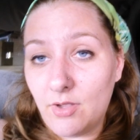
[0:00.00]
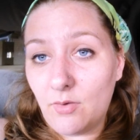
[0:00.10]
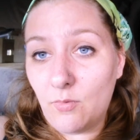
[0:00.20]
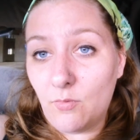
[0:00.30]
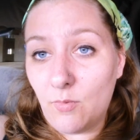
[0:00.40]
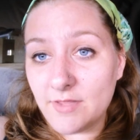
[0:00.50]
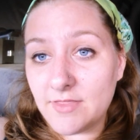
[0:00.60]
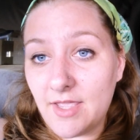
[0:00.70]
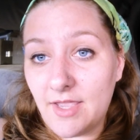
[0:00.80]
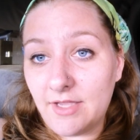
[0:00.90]
what
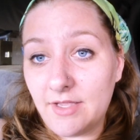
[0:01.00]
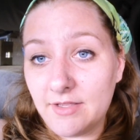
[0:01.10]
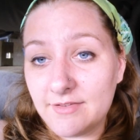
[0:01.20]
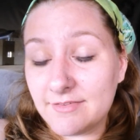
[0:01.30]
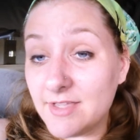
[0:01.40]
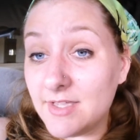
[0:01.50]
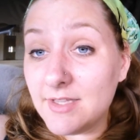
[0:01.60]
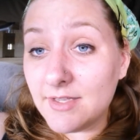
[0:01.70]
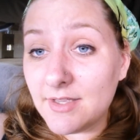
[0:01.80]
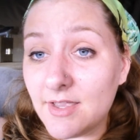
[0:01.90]
they see
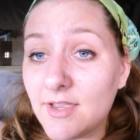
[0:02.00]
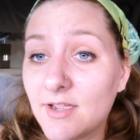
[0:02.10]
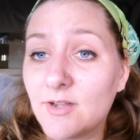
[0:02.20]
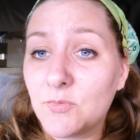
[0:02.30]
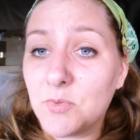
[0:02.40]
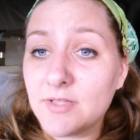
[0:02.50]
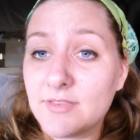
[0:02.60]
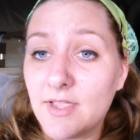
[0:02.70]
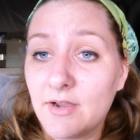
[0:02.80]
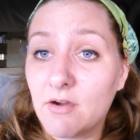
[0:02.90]
and what
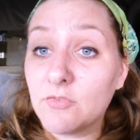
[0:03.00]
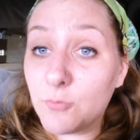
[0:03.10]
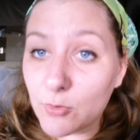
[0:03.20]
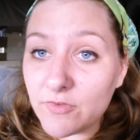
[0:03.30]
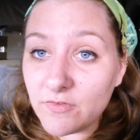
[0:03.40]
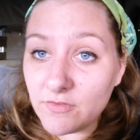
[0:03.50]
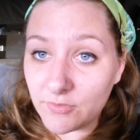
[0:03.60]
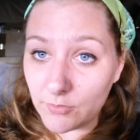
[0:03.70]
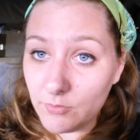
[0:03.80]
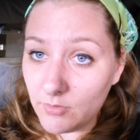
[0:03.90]
they are forced to
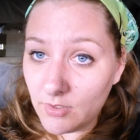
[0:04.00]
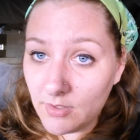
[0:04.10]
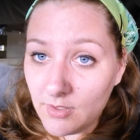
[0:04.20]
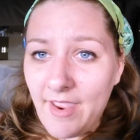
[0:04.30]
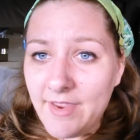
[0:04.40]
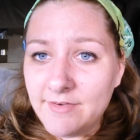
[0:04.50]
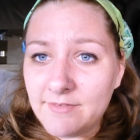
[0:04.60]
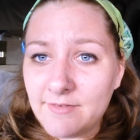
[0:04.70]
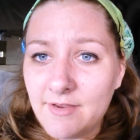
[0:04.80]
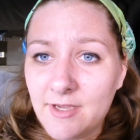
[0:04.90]
do.
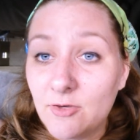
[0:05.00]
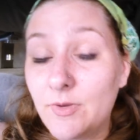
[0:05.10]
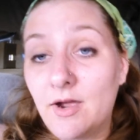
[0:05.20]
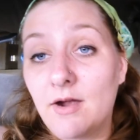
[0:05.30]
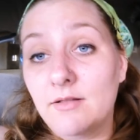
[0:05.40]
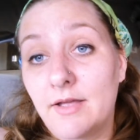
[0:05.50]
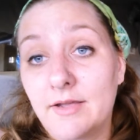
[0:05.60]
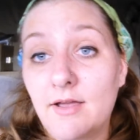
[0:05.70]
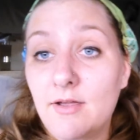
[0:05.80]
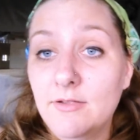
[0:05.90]
And here we are
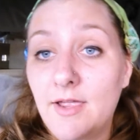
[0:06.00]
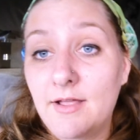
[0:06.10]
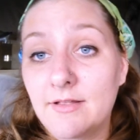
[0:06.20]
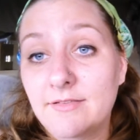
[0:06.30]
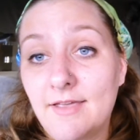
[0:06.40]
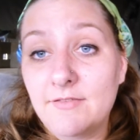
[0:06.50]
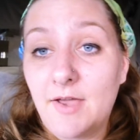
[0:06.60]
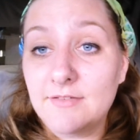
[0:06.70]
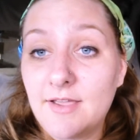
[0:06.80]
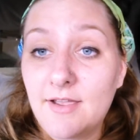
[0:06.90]
like, oh yeah, let's have
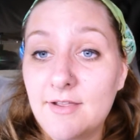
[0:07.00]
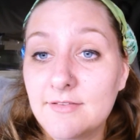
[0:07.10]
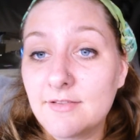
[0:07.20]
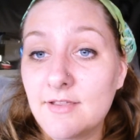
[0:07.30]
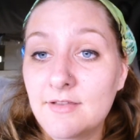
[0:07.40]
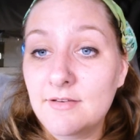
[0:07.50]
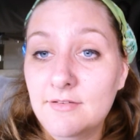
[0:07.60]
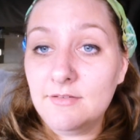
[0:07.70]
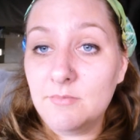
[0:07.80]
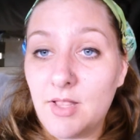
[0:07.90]
hot dogs
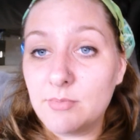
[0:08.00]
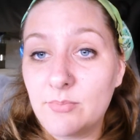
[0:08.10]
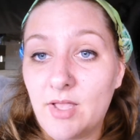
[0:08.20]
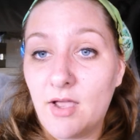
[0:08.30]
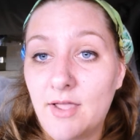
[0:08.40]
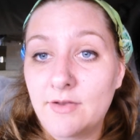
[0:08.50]
and blah, blah, blah.